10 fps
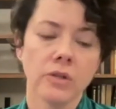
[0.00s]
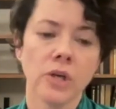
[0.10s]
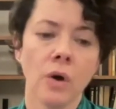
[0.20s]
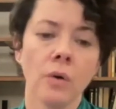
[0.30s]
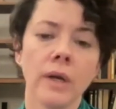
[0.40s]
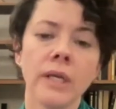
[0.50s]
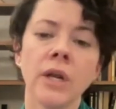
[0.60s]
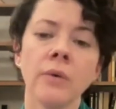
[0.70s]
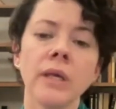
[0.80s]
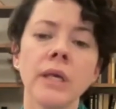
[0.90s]
So,
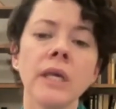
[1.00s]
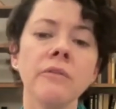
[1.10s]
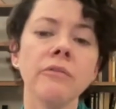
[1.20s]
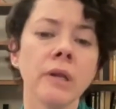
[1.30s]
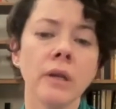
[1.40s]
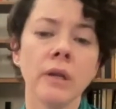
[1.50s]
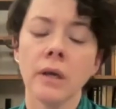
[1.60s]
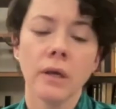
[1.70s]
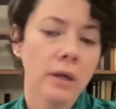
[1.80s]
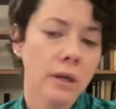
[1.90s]
even
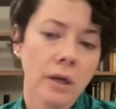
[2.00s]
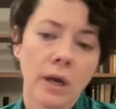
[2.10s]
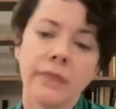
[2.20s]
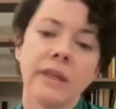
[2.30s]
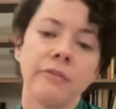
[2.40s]
I think